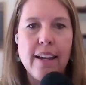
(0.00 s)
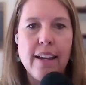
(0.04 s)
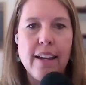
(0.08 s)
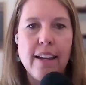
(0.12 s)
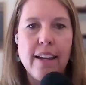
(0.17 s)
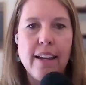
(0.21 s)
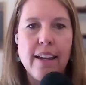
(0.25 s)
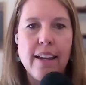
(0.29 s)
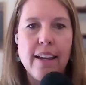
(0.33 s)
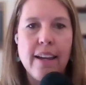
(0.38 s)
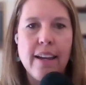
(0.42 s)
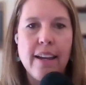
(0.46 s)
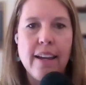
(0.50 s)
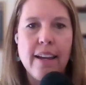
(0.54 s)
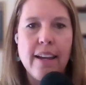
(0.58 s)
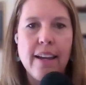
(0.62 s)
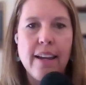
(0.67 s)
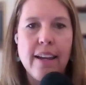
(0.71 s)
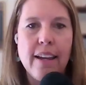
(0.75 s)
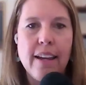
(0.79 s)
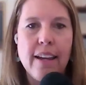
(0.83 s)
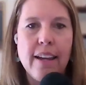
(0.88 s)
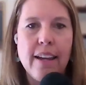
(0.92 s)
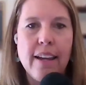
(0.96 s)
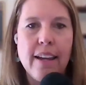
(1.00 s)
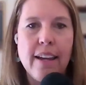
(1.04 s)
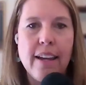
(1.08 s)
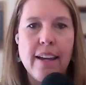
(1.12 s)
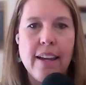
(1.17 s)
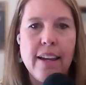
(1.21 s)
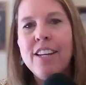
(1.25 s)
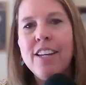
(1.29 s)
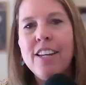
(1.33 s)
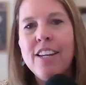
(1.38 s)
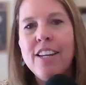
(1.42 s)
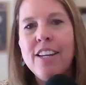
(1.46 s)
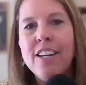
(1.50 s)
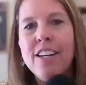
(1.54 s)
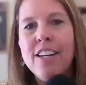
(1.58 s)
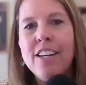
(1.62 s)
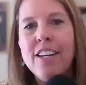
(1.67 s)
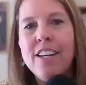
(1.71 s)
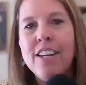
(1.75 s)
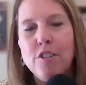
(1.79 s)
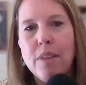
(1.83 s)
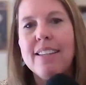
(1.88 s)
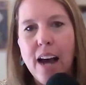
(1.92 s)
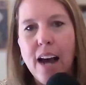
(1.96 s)
And if they can do that
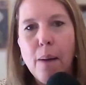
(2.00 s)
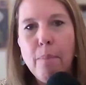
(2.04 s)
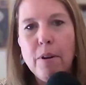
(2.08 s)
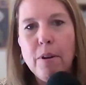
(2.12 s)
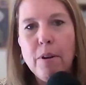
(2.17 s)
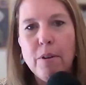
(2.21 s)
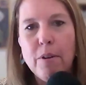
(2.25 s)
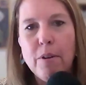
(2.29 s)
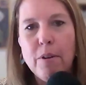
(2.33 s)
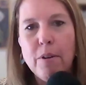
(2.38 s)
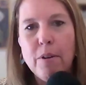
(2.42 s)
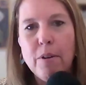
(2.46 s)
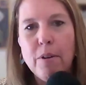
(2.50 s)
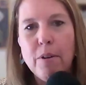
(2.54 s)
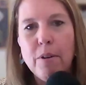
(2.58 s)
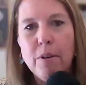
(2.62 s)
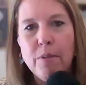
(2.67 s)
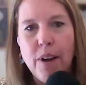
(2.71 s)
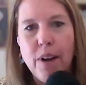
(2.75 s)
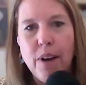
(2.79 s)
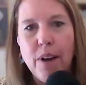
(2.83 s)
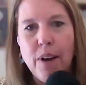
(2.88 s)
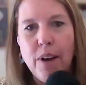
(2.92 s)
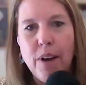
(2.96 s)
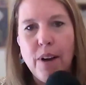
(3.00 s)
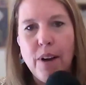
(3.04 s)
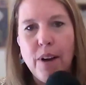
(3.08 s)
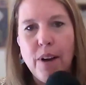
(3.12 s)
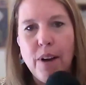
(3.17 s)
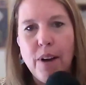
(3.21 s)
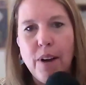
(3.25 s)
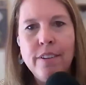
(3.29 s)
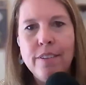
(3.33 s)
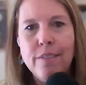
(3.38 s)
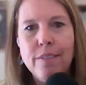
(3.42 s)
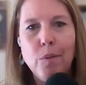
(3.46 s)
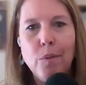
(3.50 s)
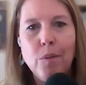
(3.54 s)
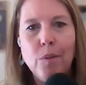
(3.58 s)
and stop and write that down,